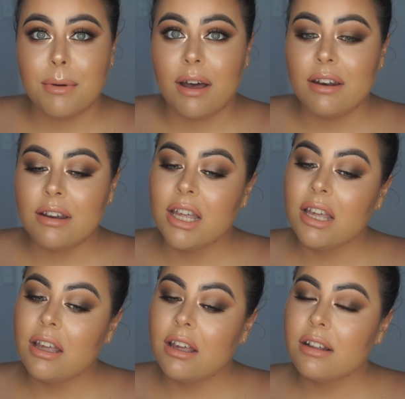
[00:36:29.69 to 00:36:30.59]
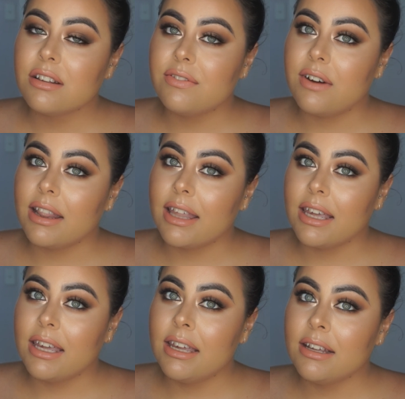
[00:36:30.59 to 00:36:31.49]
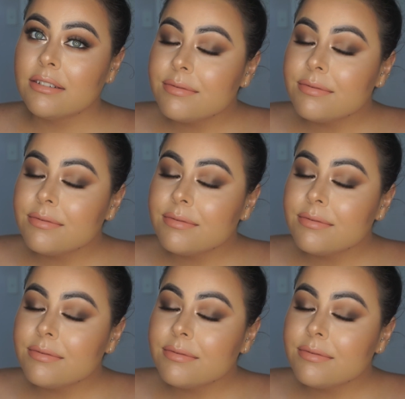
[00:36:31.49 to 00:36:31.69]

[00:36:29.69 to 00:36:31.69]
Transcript: but finally here.